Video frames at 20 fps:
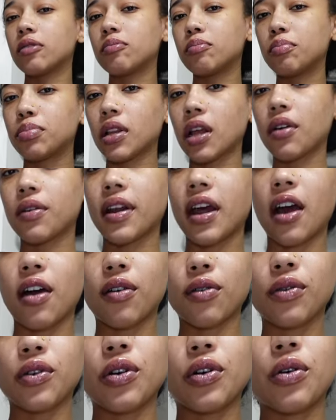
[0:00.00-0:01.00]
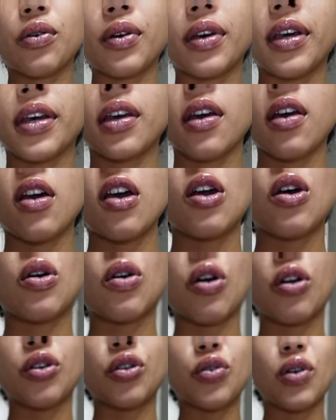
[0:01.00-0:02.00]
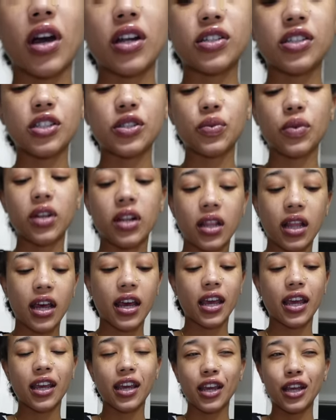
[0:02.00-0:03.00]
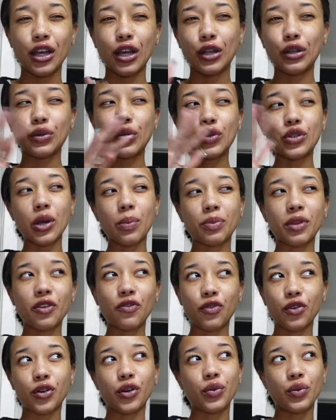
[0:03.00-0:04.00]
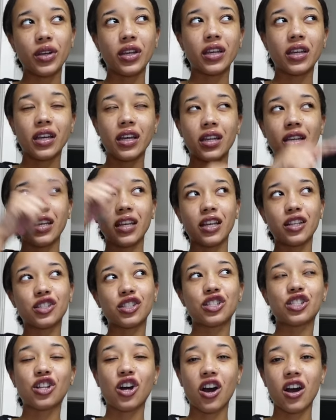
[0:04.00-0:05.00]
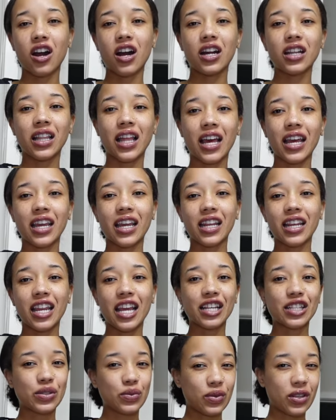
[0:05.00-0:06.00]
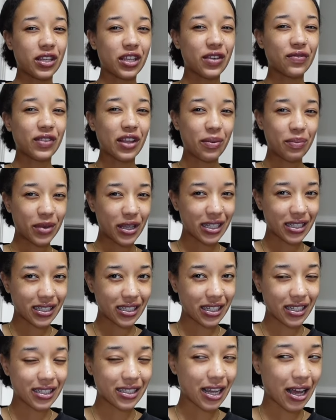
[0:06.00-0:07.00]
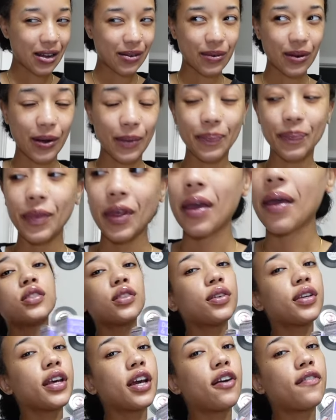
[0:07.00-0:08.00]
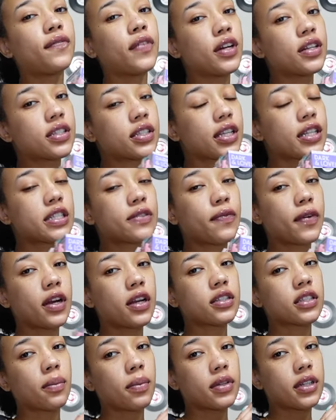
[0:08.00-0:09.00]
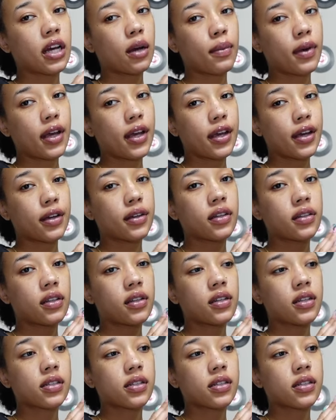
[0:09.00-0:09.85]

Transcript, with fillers: um, blown out real quick, or do I just want to like do something for the week and then start like next week, if that makes sense. I don't know. So yeah, first things first, I'm gonna dye my hair and then